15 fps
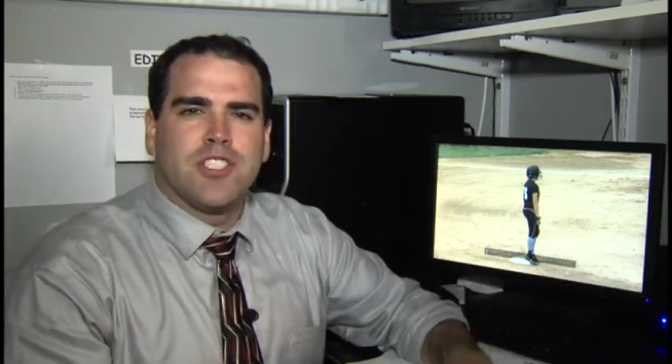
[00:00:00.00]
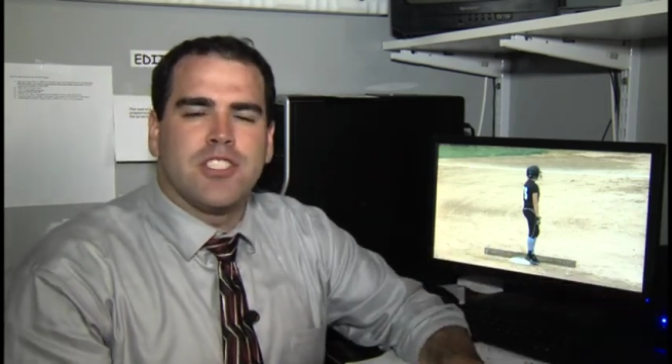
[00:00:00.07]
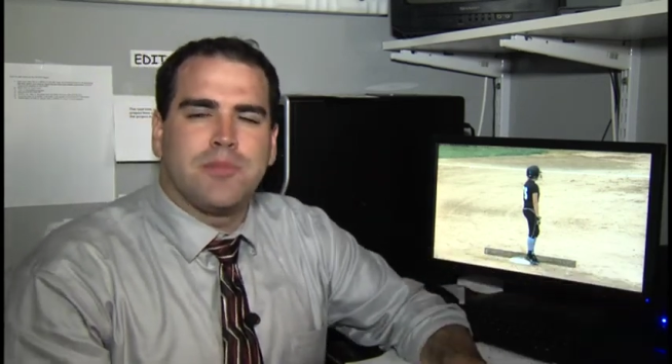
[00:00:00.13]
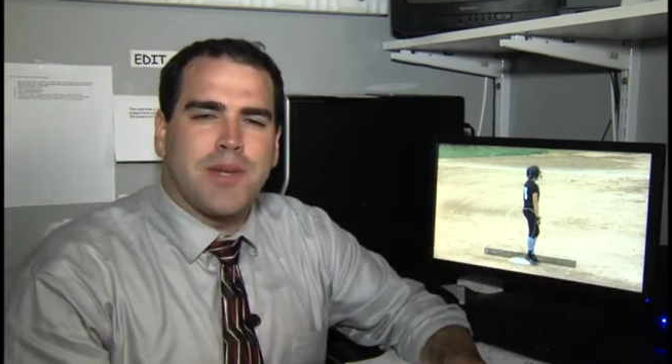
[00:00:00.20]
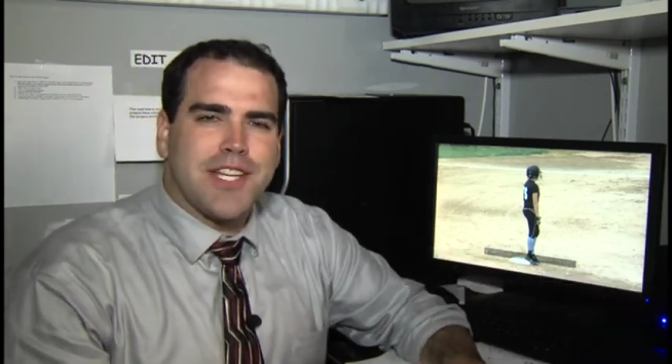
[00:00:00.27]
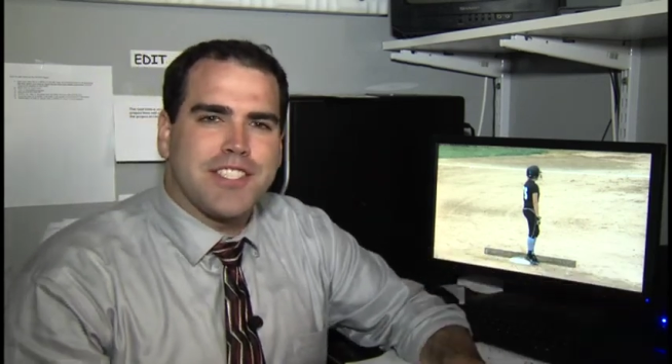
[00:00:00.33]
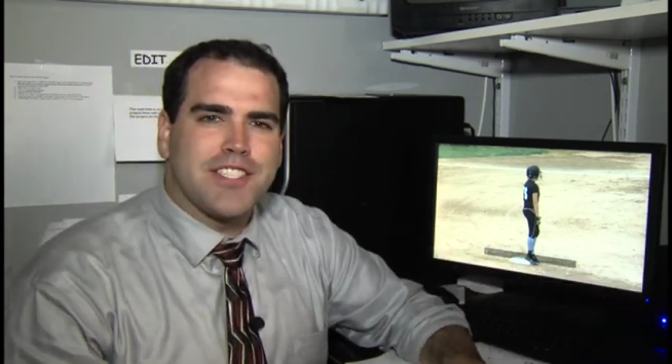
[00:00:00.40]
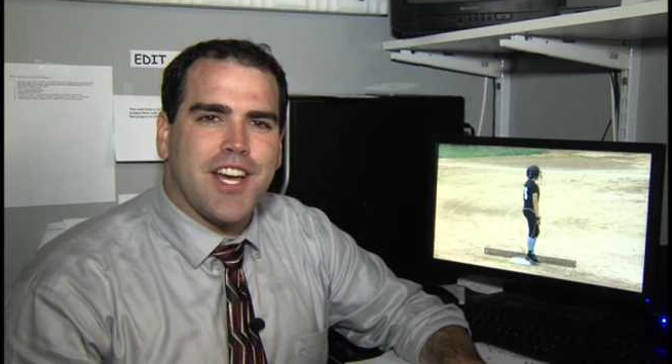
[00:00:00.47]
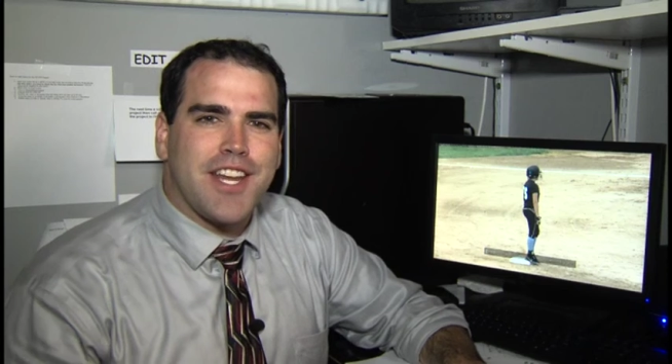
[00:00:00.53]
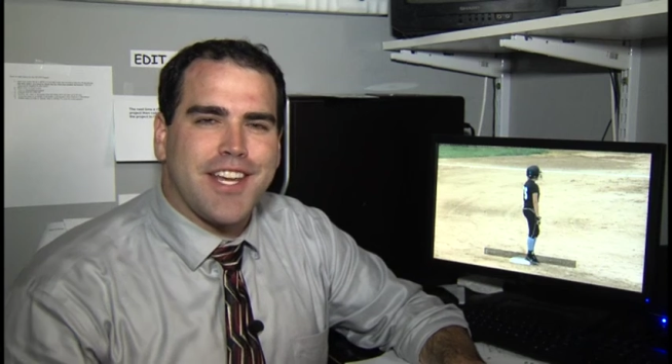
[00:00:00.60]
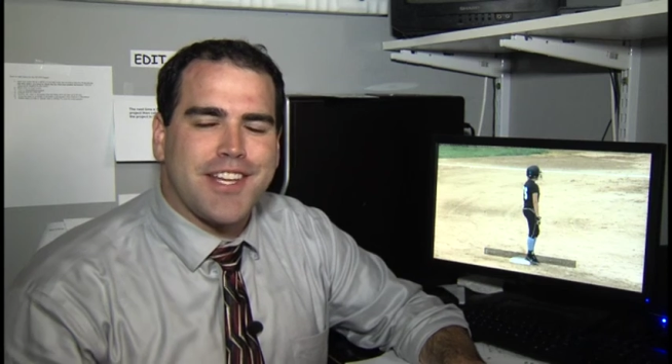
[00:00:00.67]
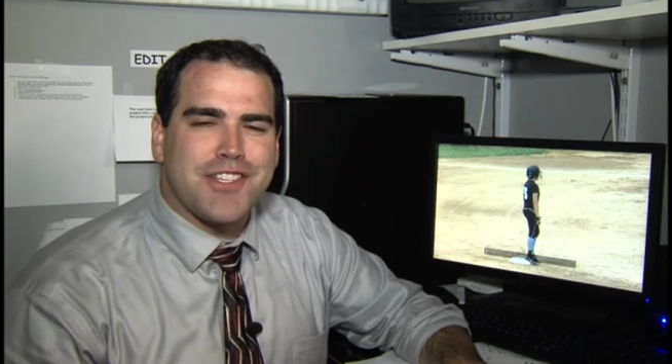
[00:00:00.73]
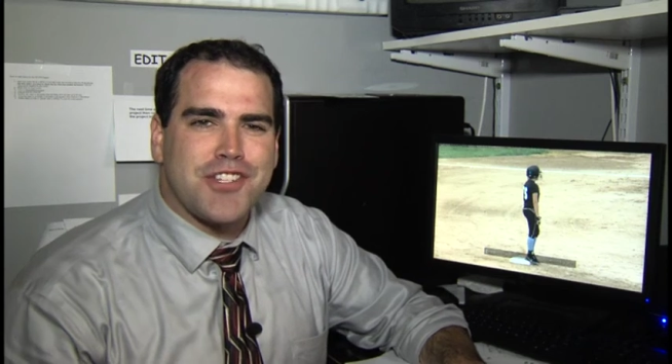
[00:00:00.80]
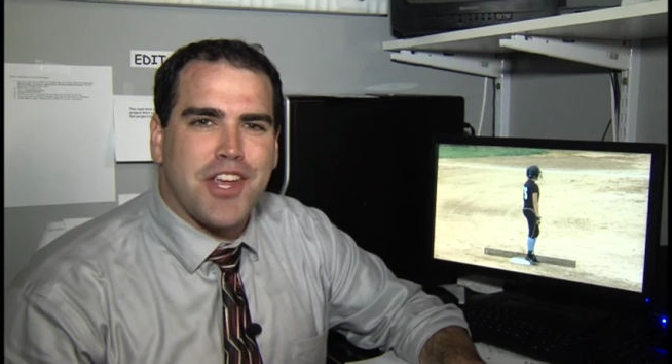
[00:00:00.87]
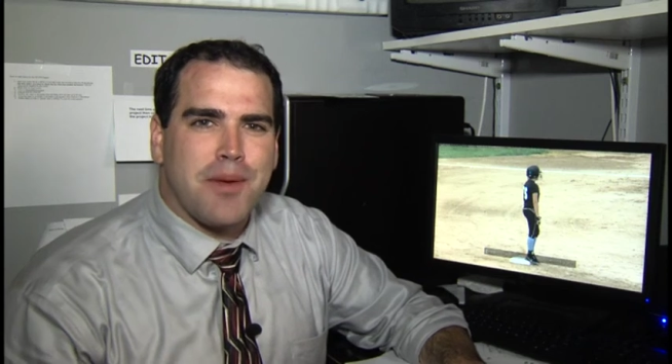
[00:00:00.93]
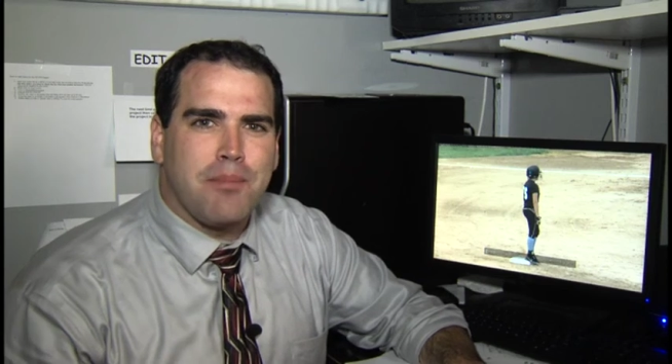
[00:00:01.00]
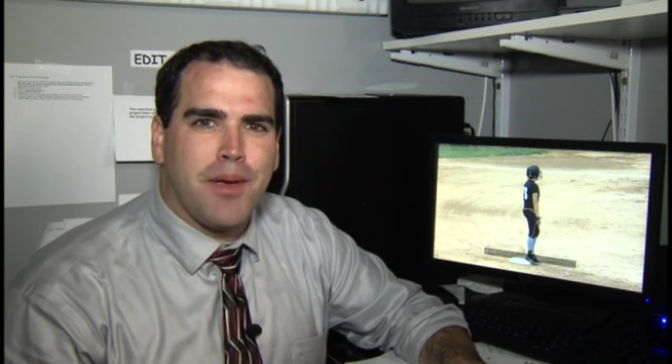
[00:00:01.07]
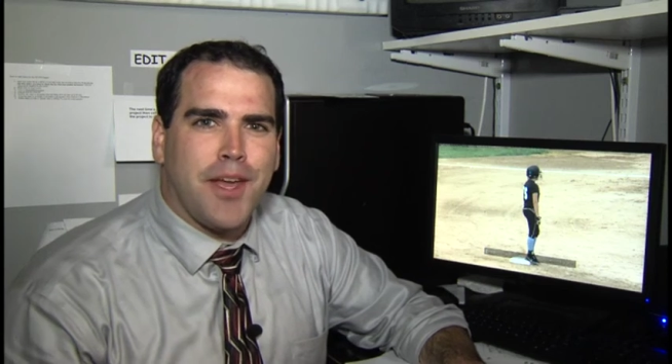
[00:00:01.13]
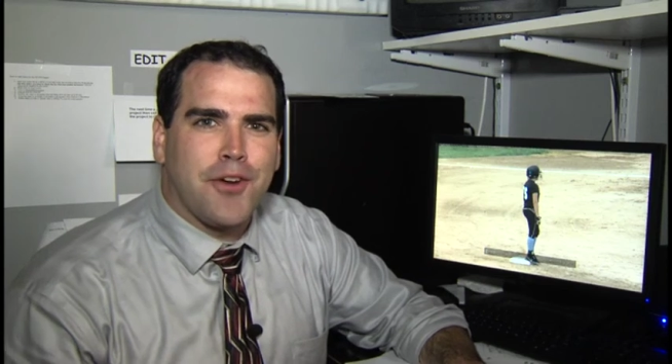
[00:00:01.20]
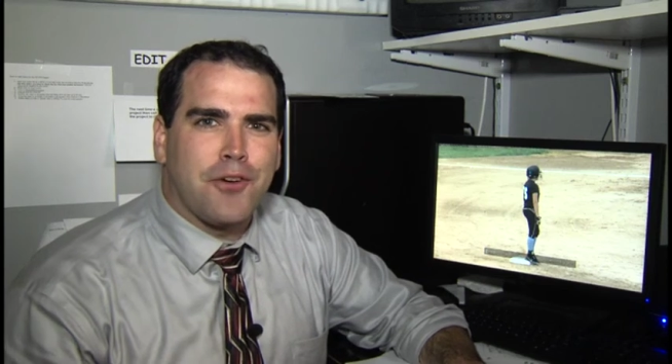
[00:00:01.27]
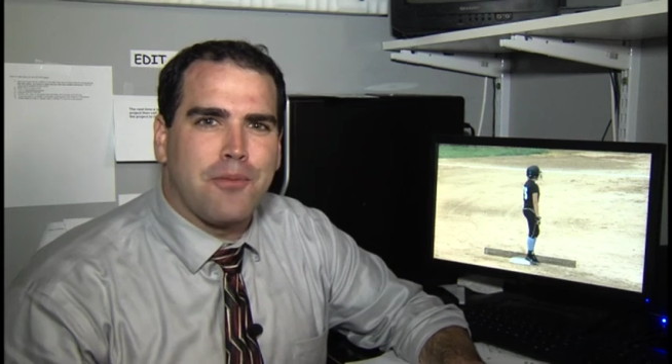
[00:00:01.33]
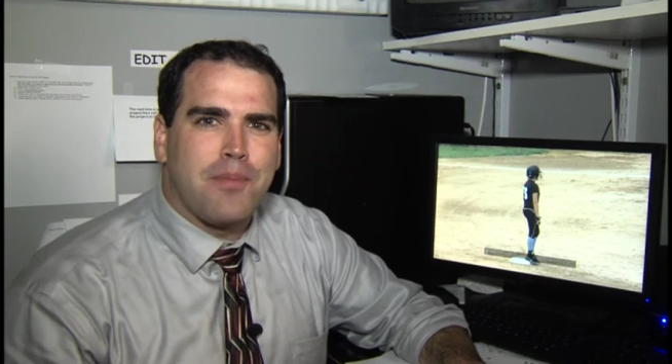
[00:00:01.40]
It's been exciting in
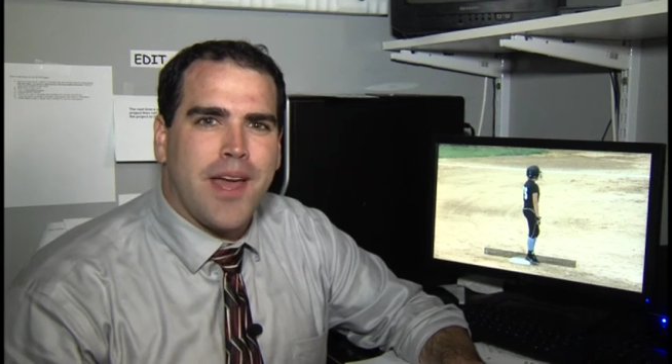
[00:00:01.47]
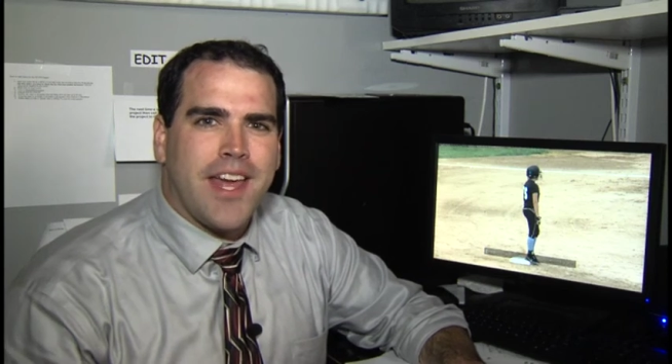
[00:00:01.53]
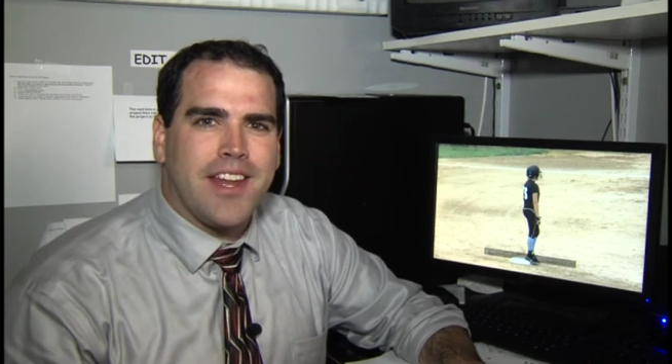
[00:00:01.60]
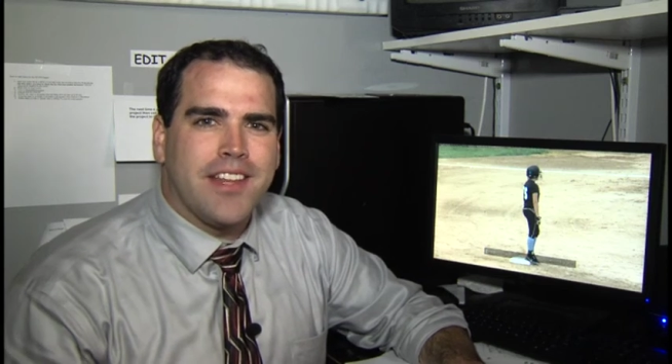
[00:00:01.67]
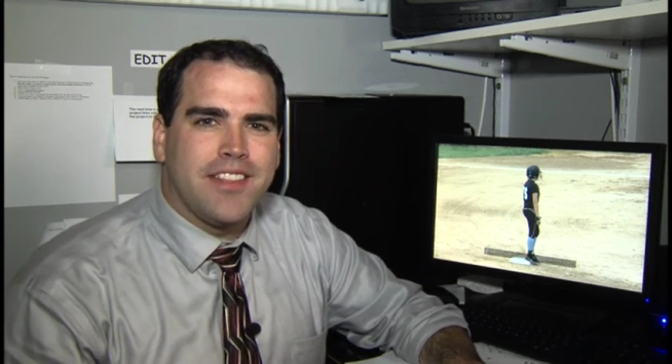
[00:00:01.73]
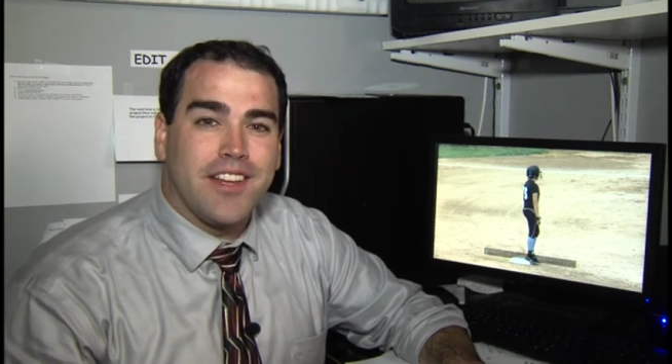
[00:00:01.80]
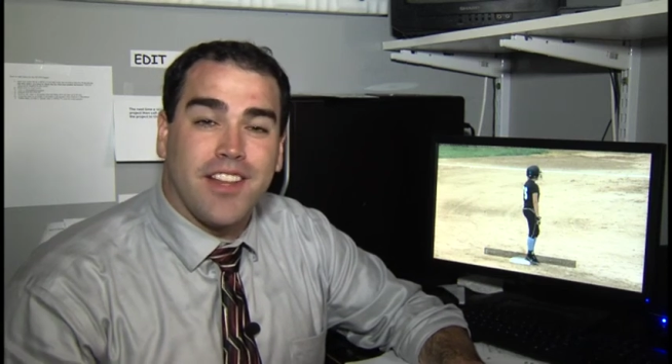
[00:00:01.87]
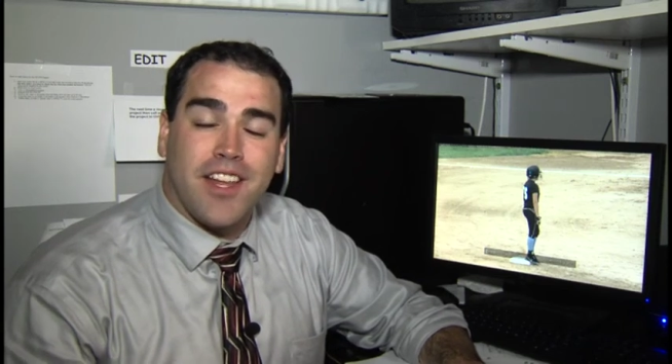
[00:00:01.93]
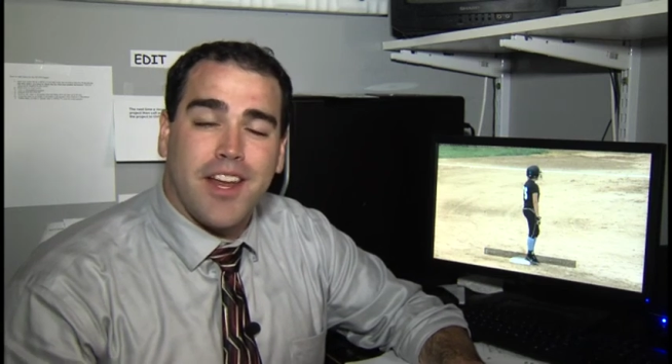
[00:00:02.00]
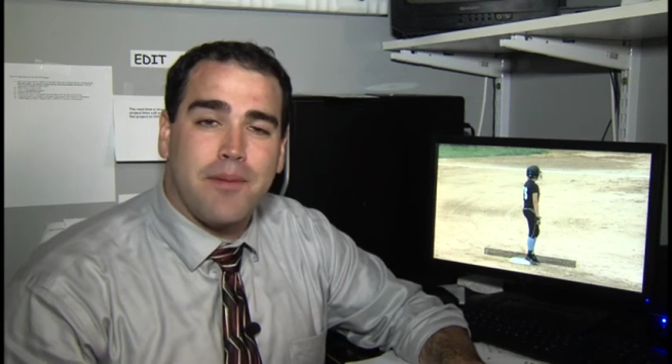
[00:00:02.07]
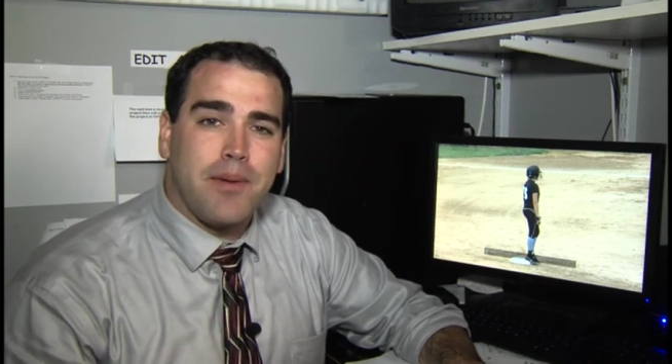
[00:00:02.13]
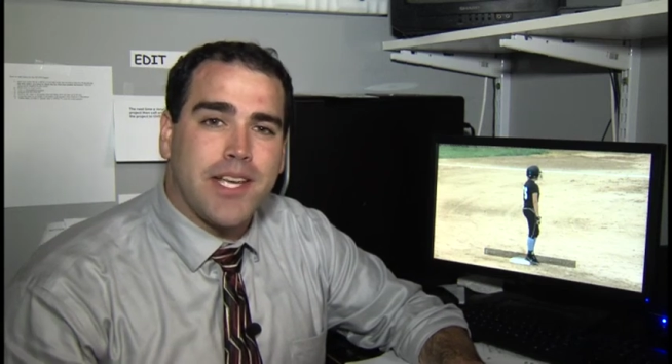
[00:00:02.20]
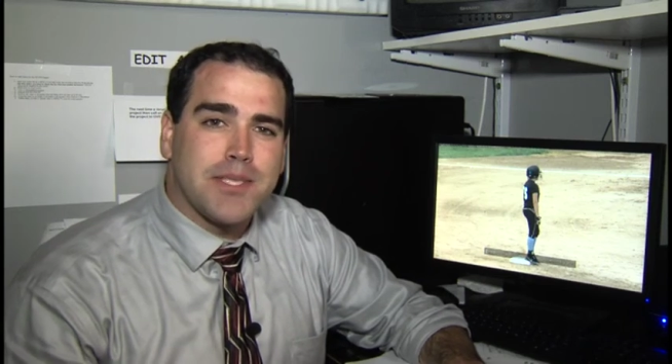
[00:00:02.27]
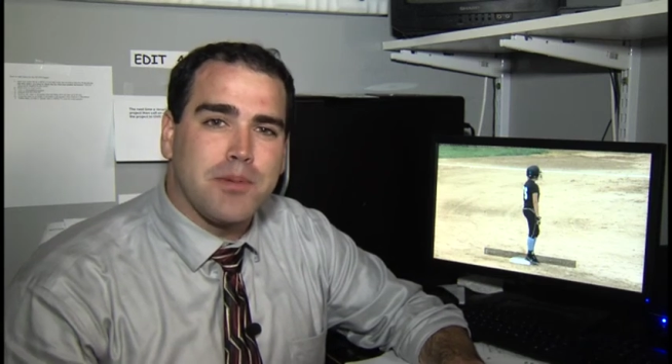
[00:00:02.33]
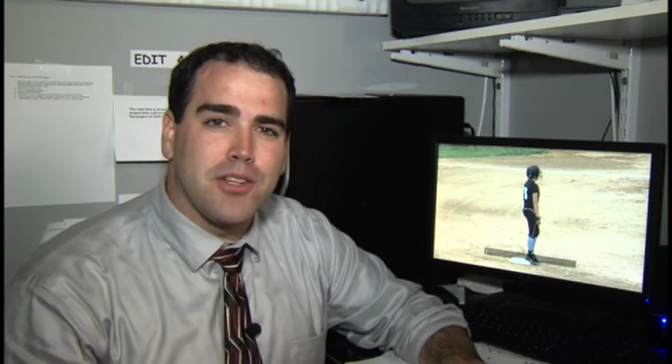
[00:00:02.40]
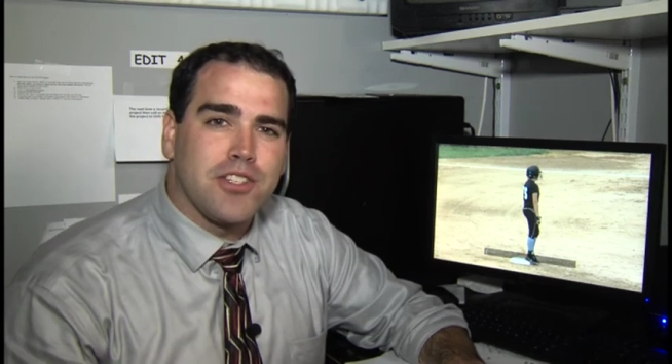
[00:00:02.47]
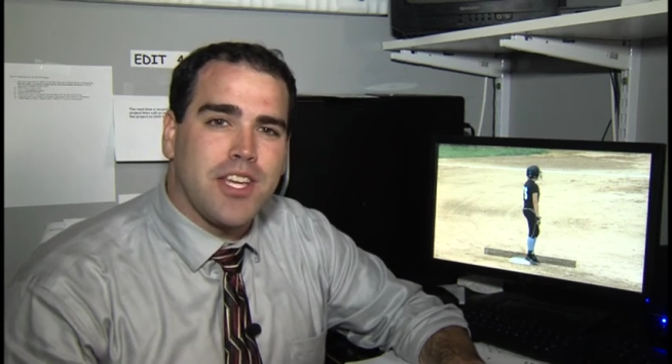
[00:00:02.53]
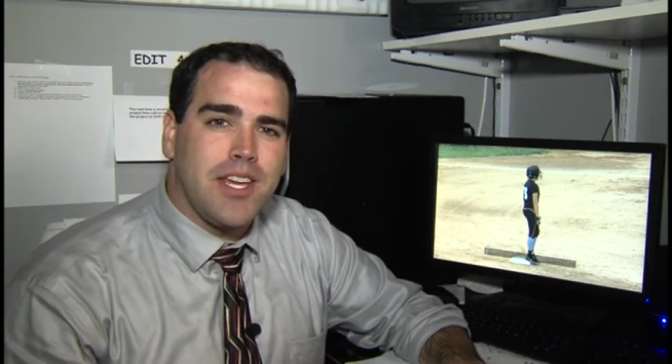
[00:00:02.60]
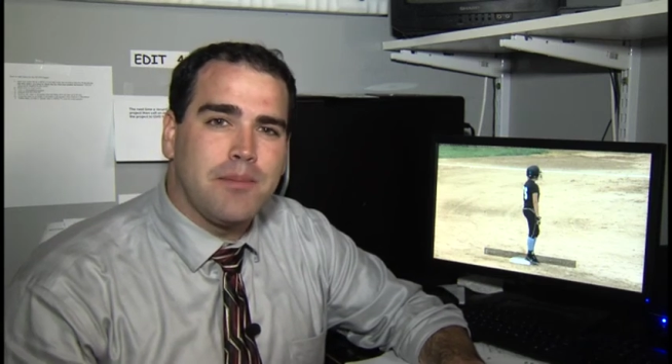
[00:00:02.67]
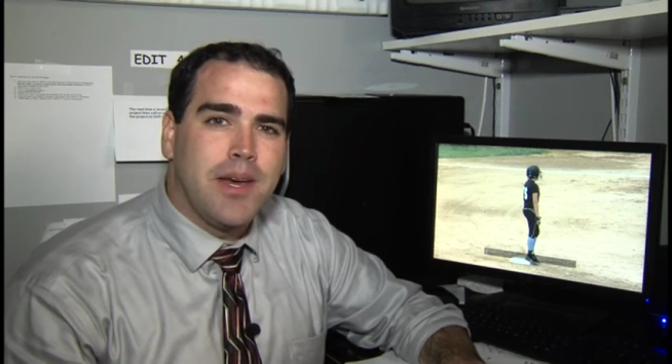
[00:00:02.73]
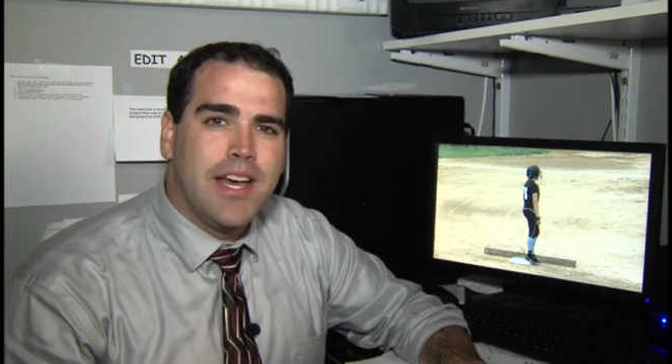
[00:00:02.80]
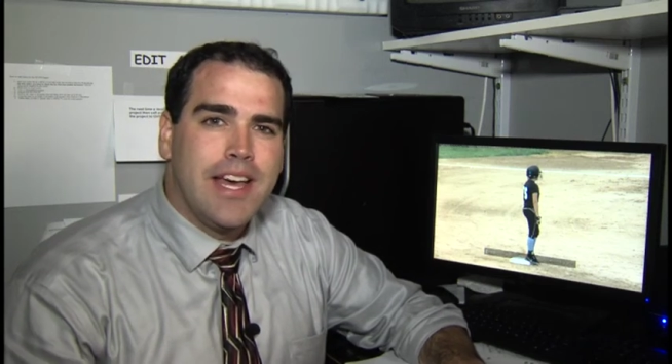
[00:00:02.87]
Champaign-Urbana. The Illini baseball team